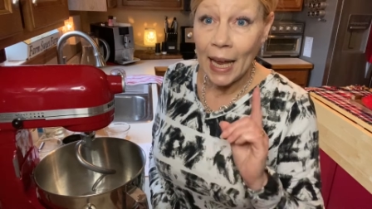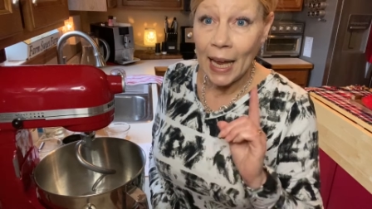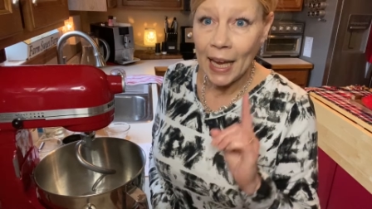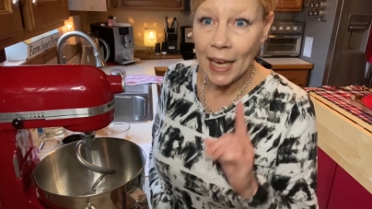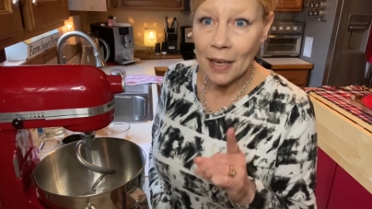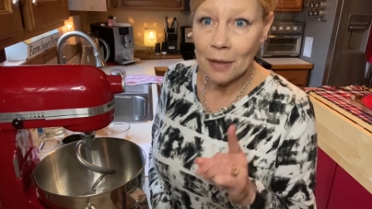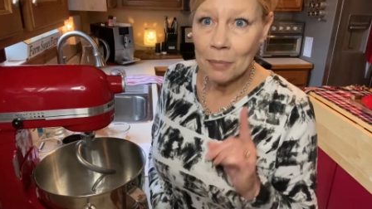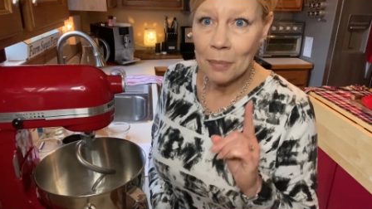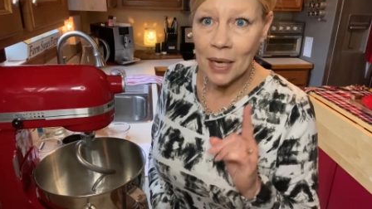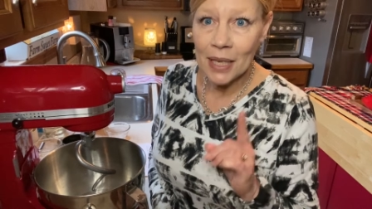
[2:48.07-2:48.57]

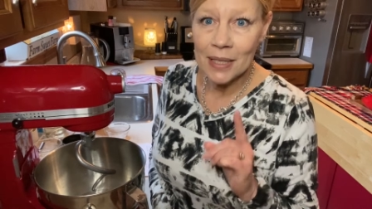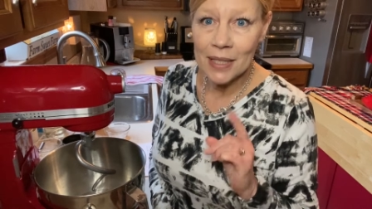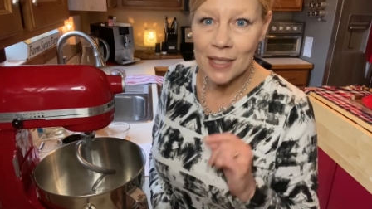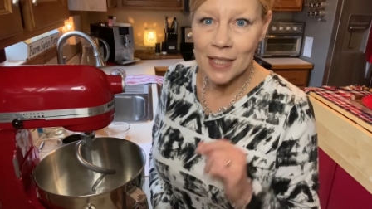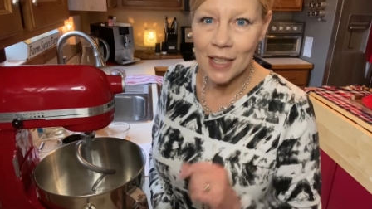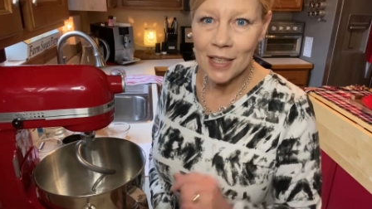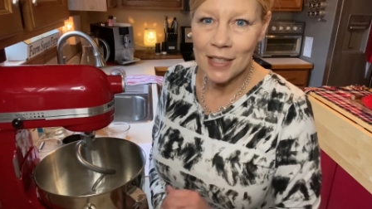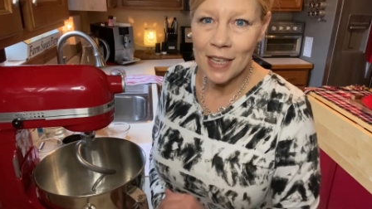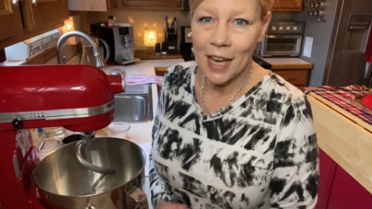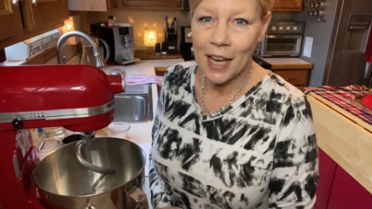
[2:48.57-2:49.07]
And my
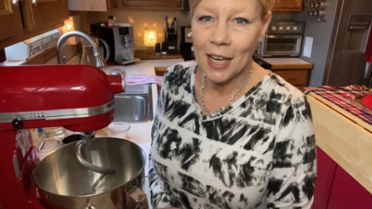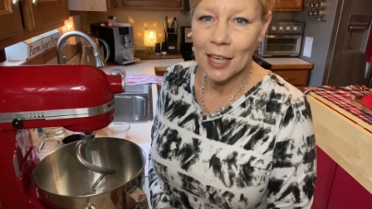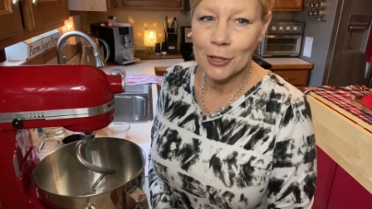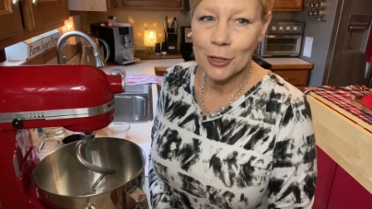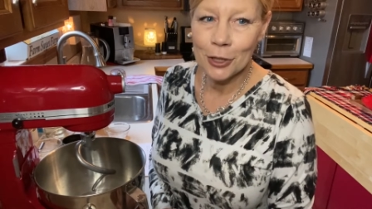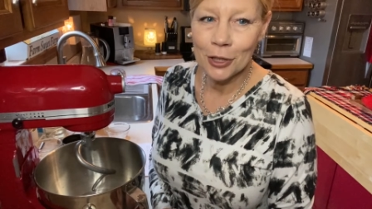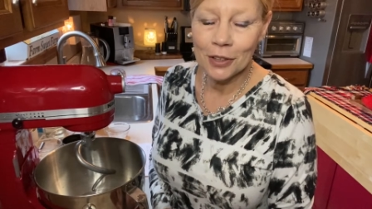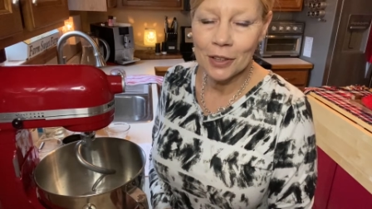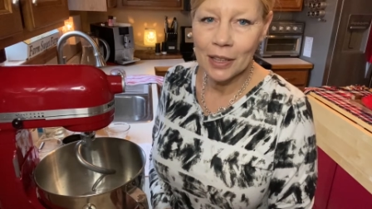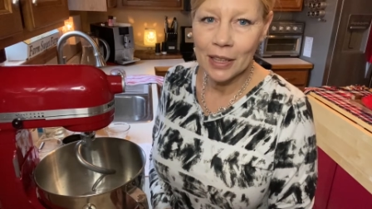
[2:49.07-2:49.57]
son
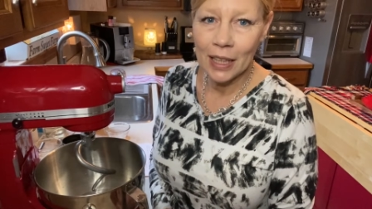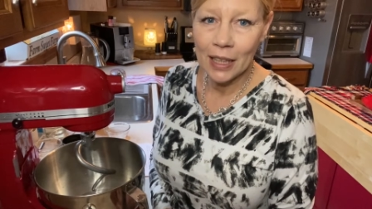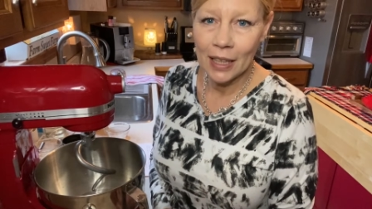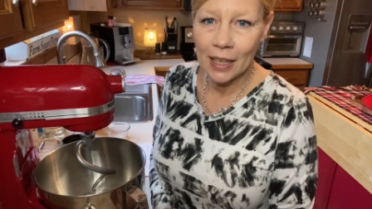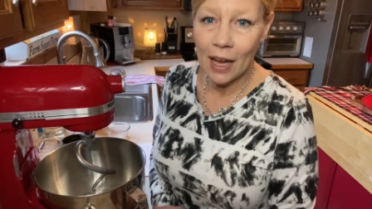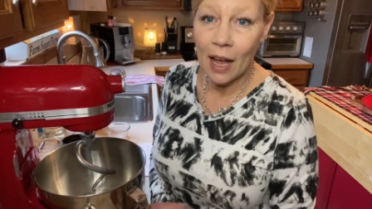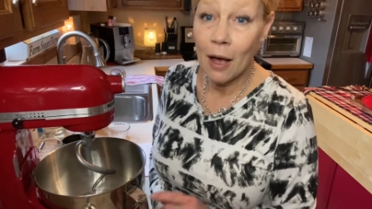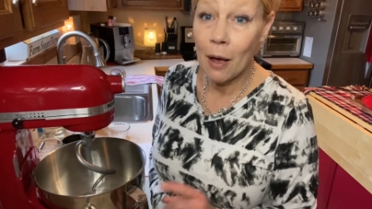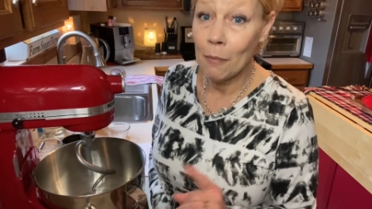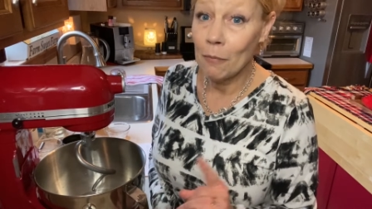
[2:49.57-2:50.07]

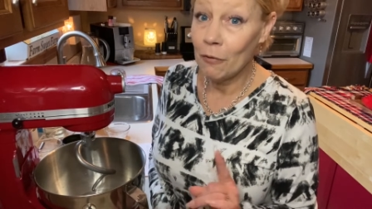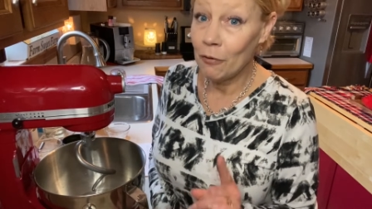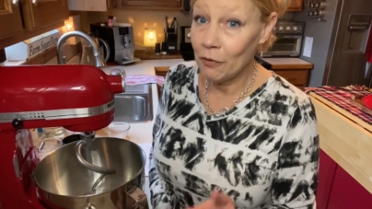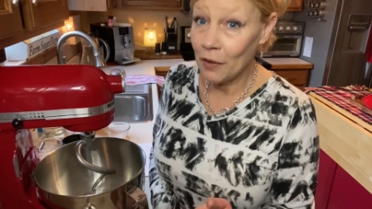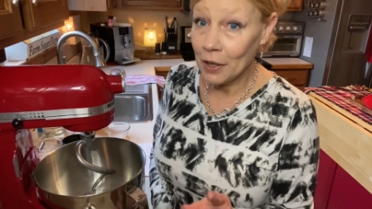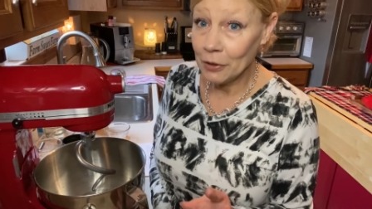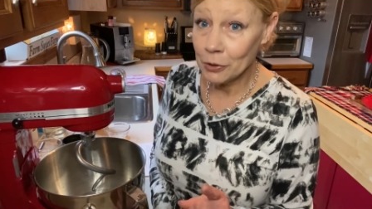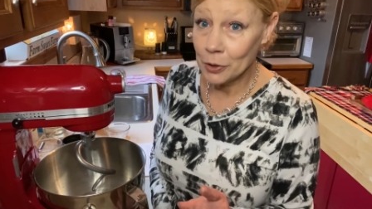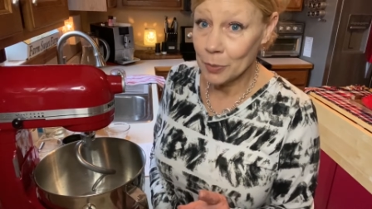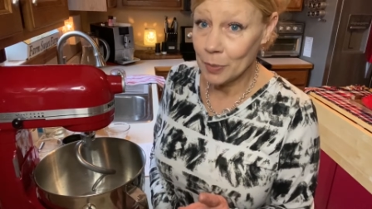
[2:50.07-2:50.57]
actually um,
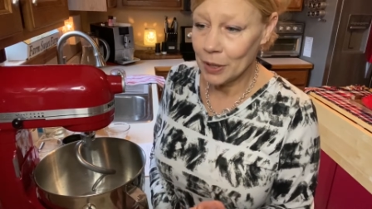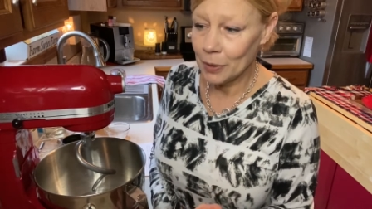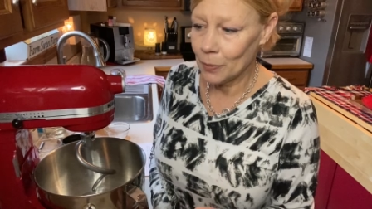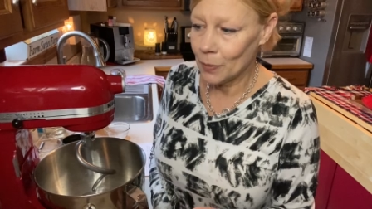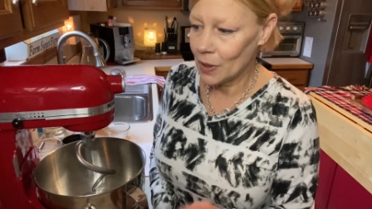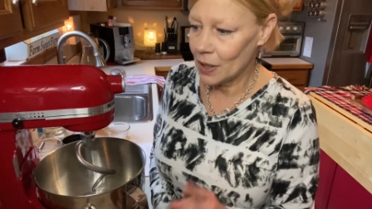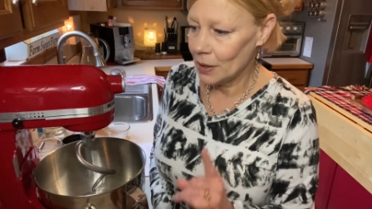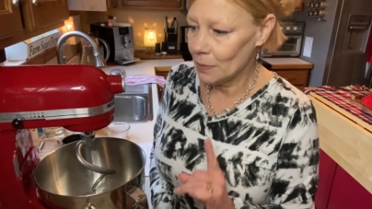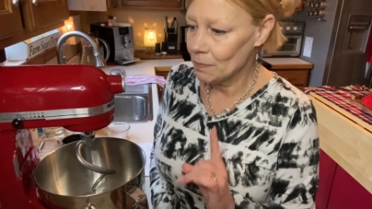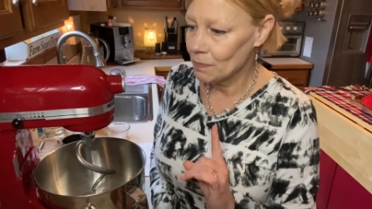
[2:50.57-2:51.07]
found me
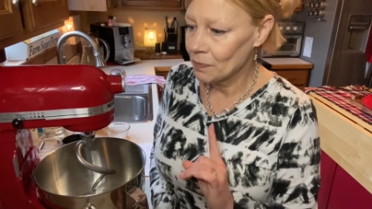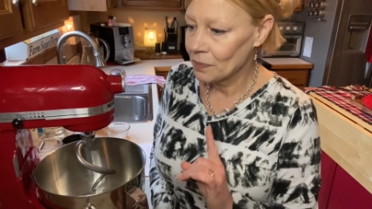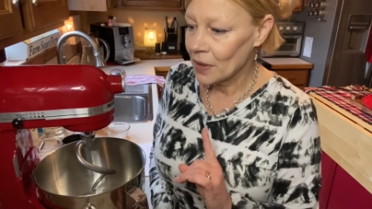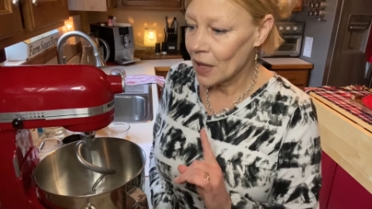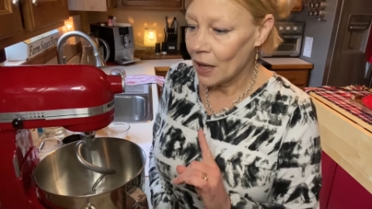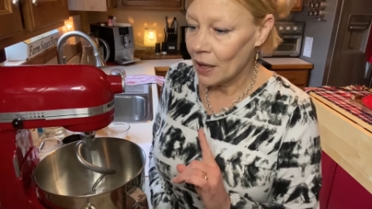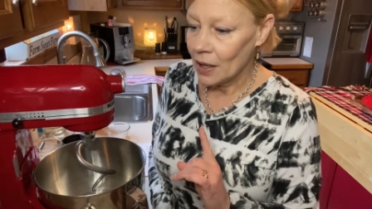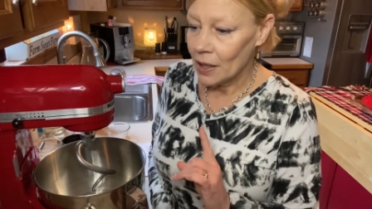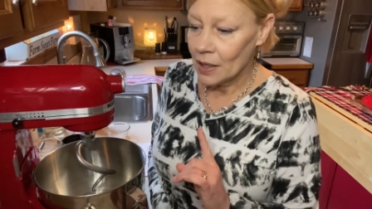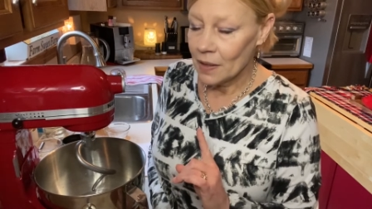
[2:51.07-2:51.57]
one
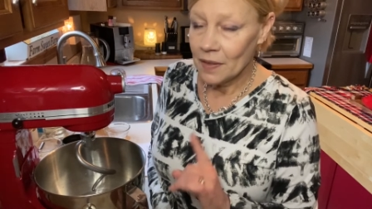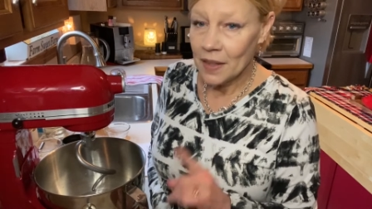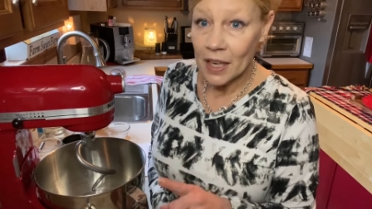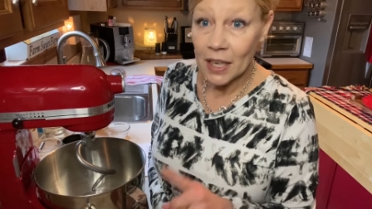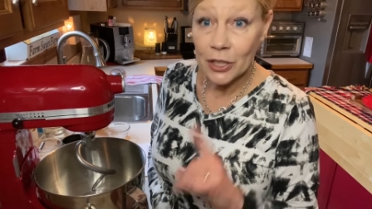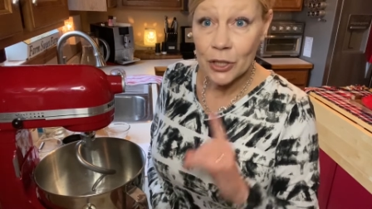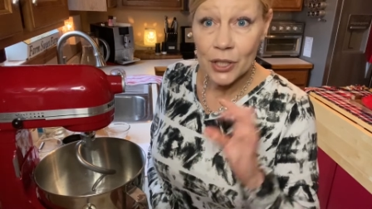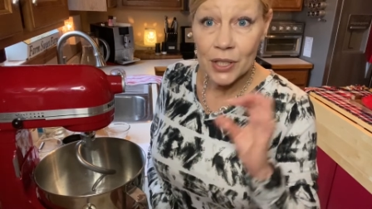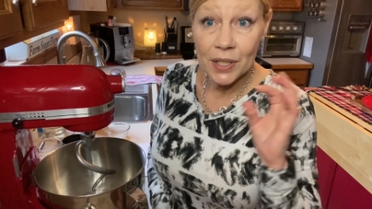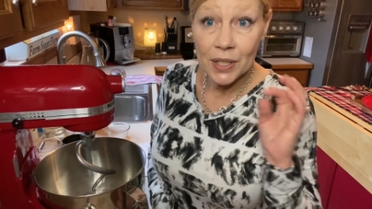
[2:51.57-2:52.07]
that I
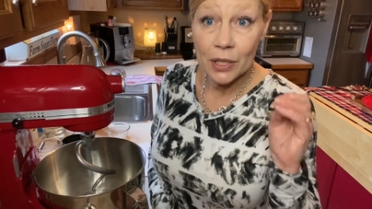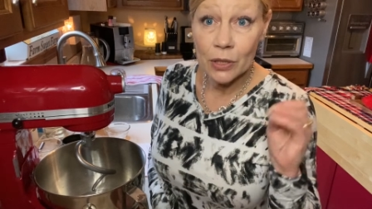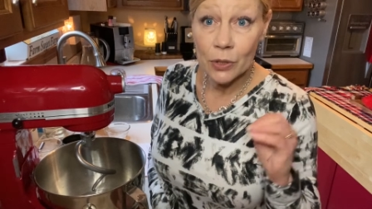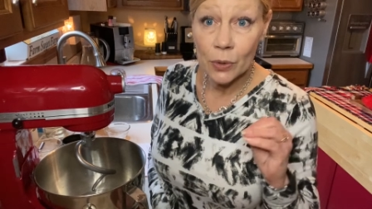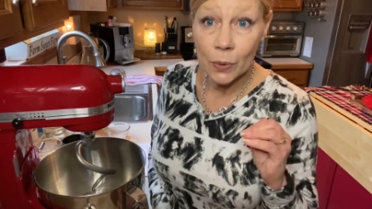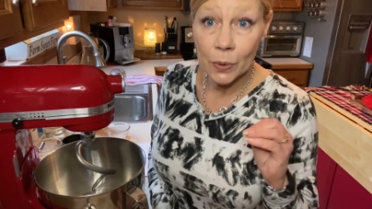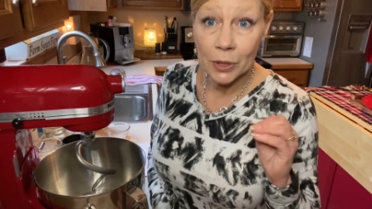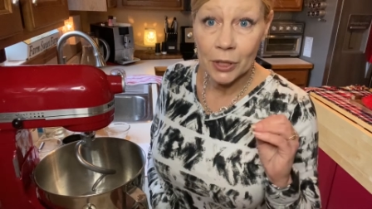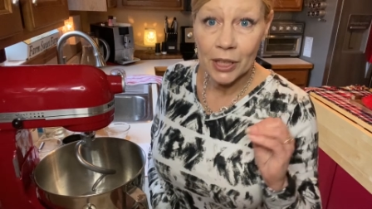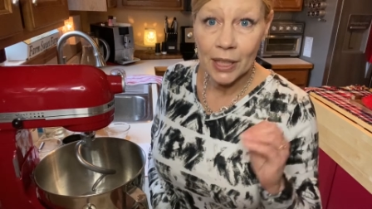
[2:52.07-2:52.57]
just need to
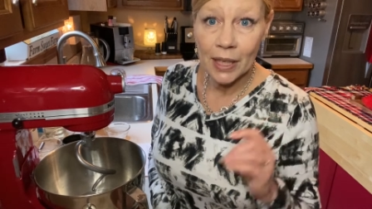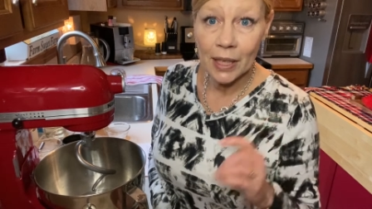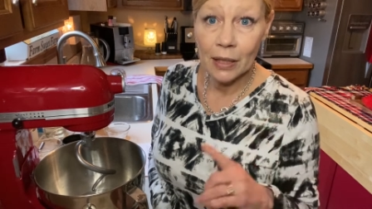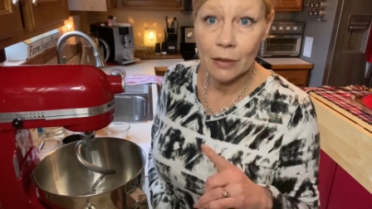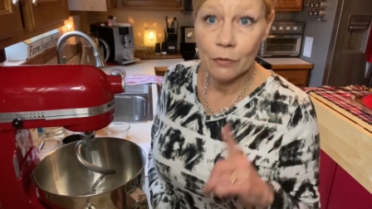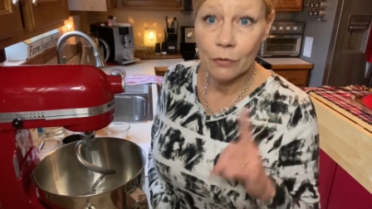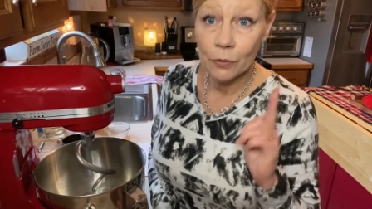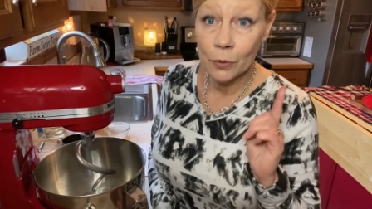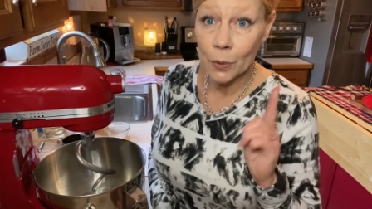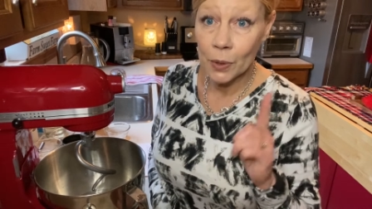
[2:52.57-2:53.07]
order
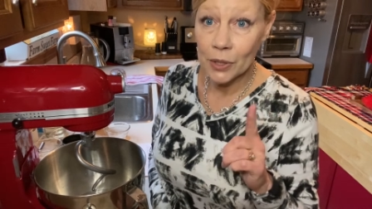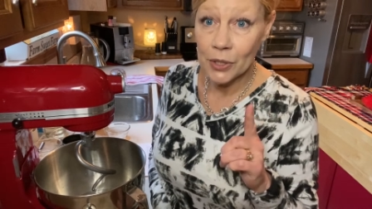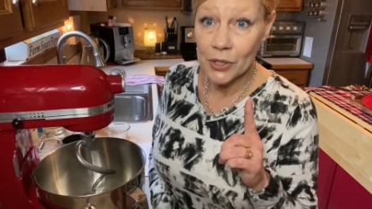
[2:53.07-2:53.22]
ahead for.